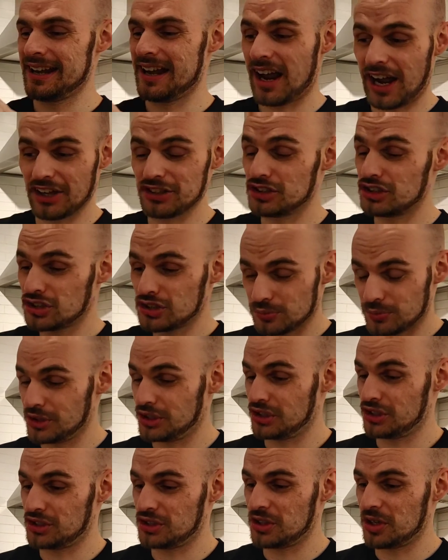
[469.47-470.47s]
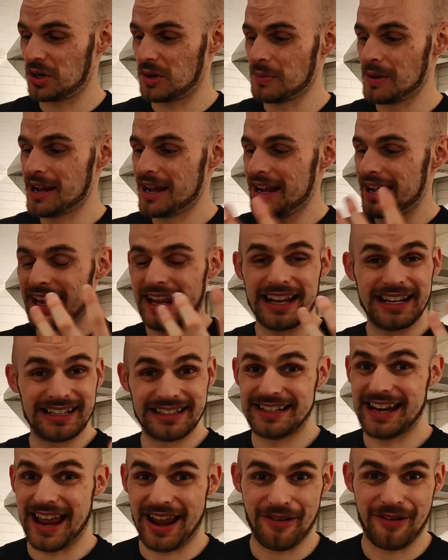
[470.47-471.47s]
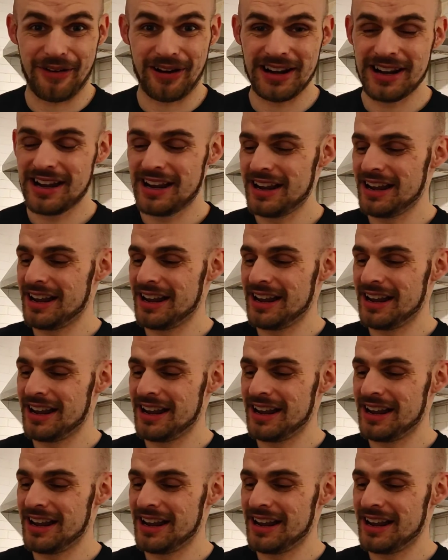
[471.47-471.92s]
I would assume, in dairy.